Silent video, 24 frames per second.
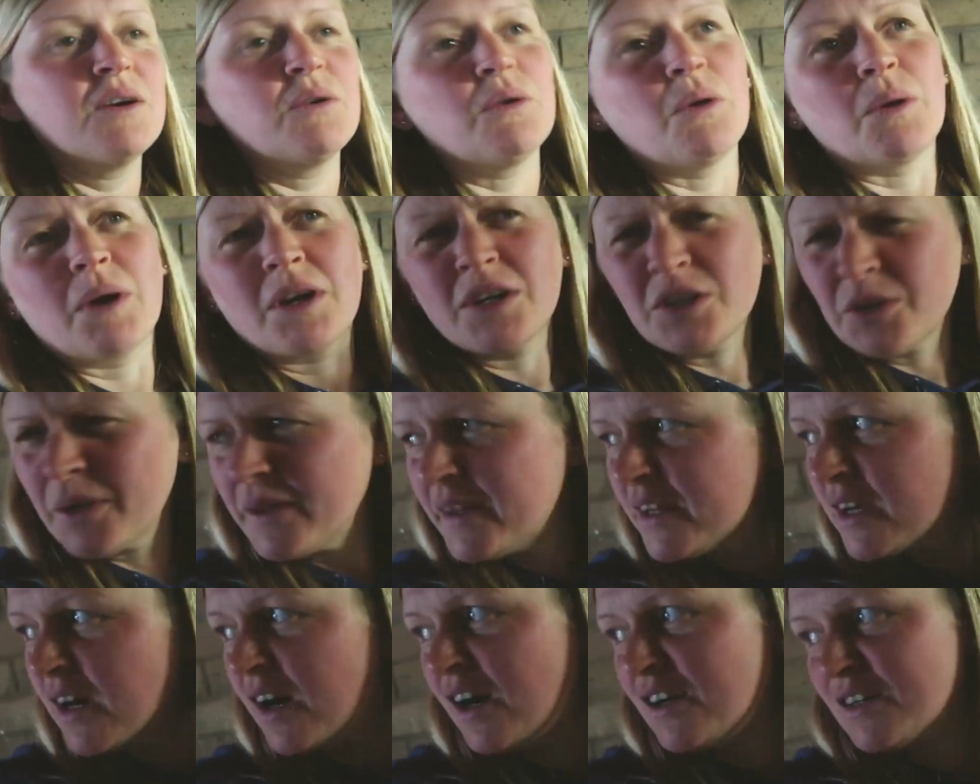we are going to do it in
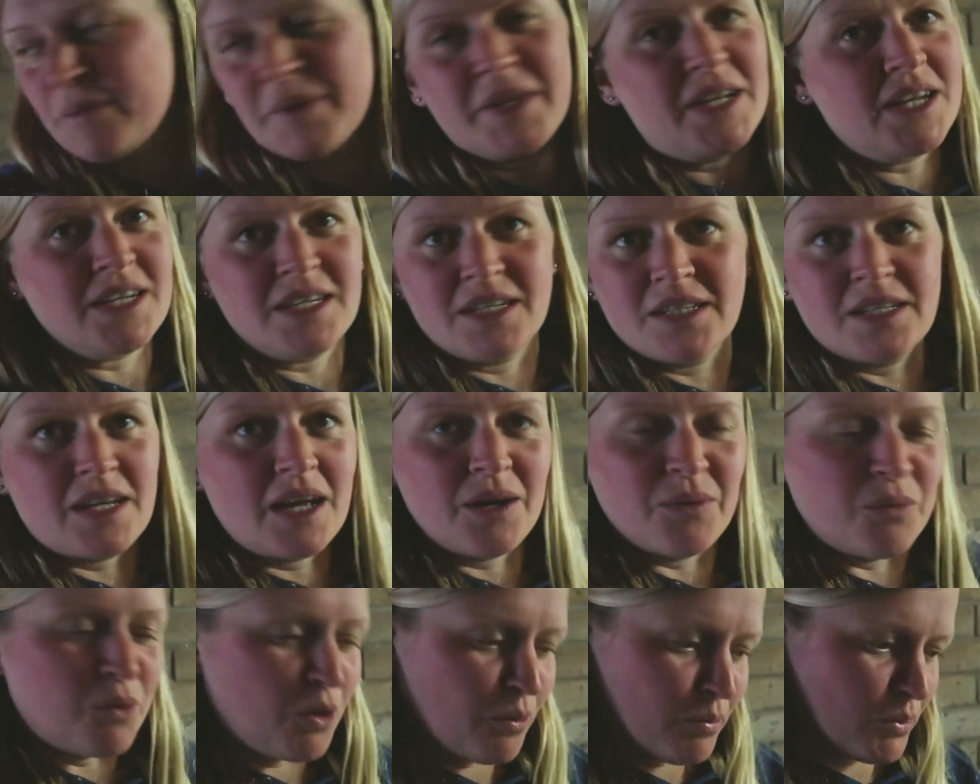the garden but then it didn't
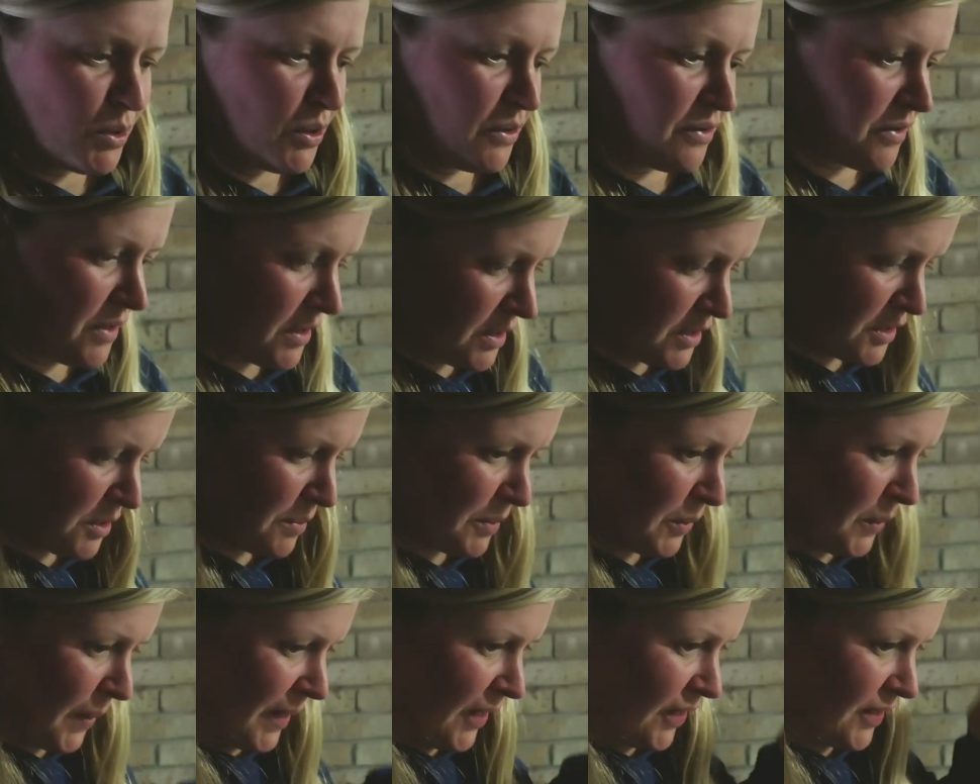get warm enough to
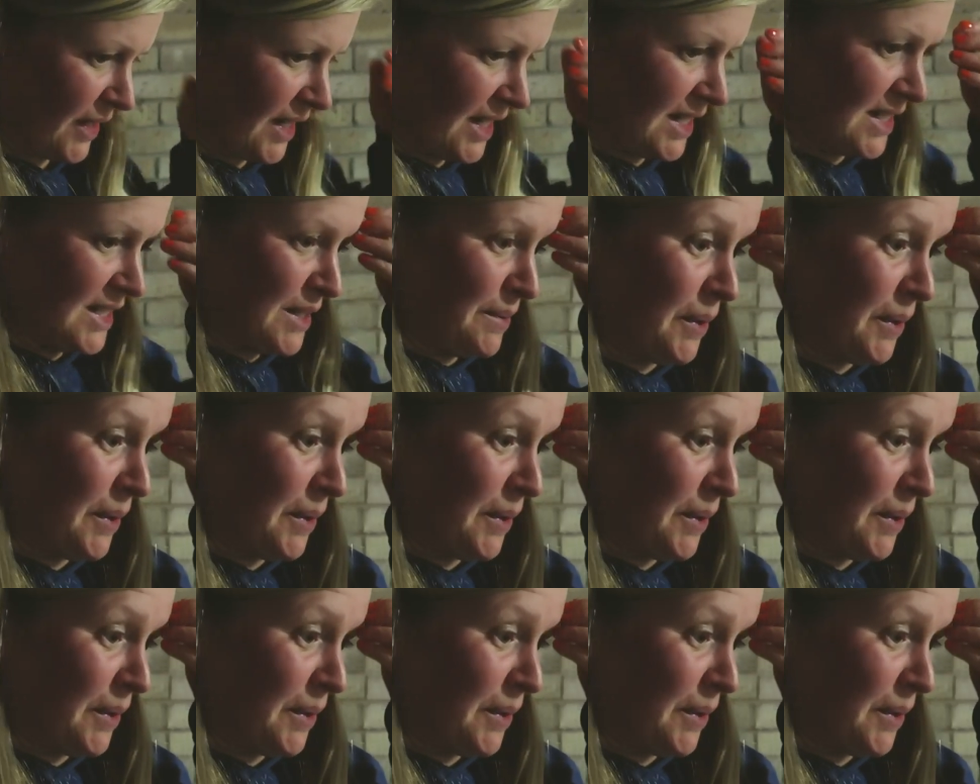be quite honest to